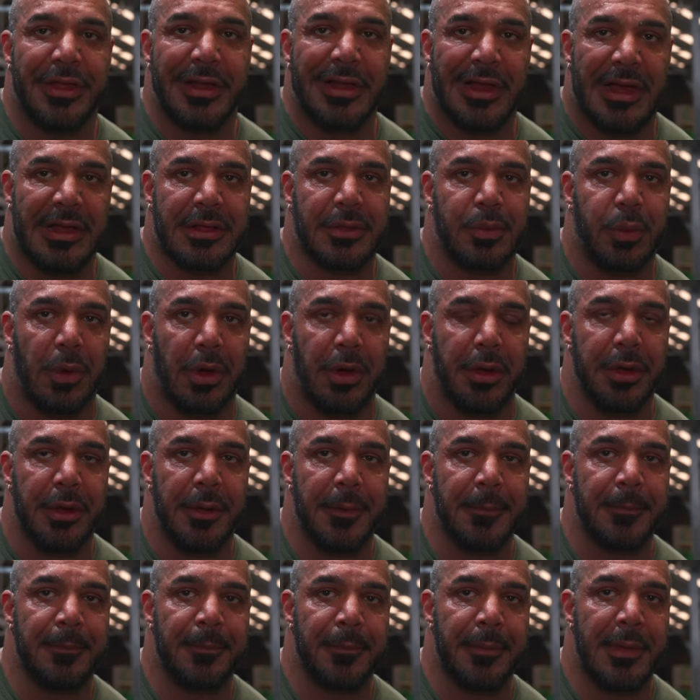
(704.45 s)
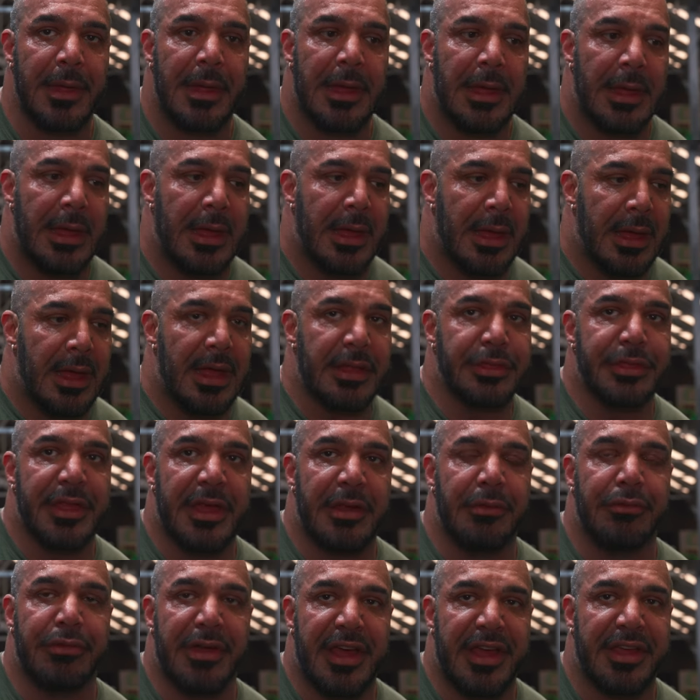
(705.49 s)
the last one, and
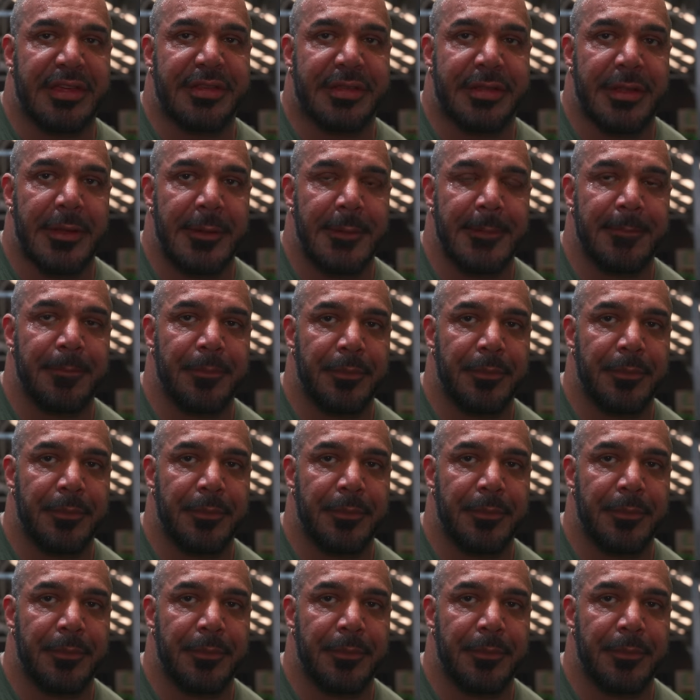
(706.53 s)
then rest